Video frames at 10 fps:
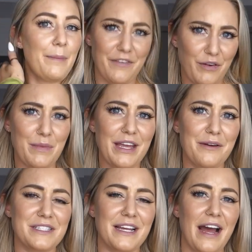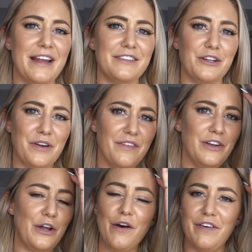And for me, I was like, I don't
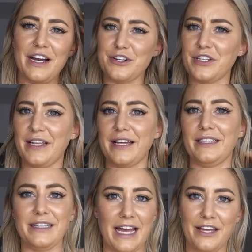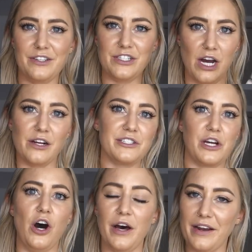even know if I actually like like Dunks
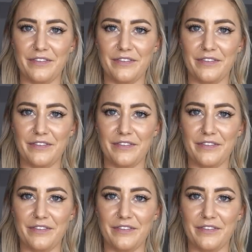on.